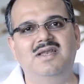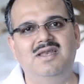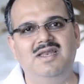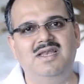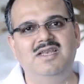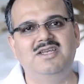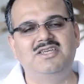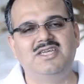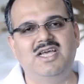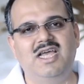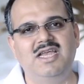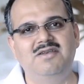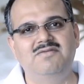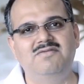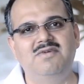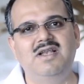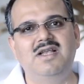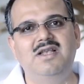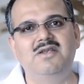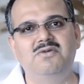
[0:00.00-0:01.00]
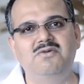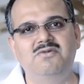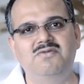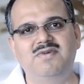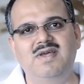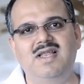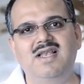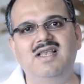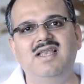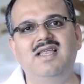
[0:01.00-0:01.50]
really shine well, do
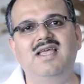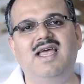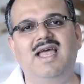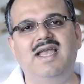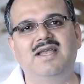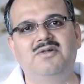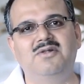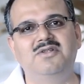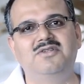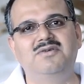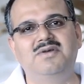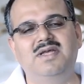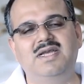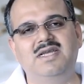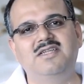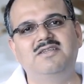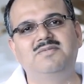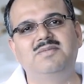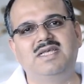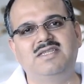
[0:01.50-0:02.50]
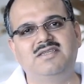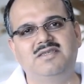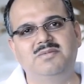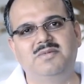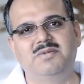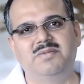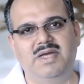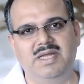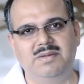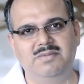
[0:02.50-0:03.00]
well, and also get us
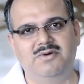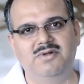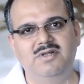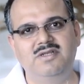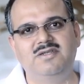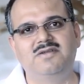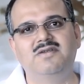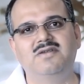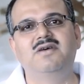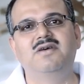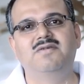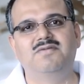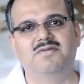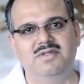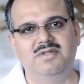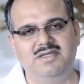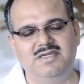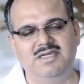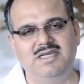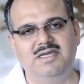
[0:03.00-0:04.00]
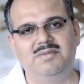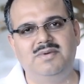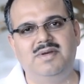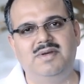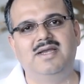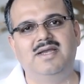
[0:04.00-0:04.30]
maximum eyeballs for the CEAT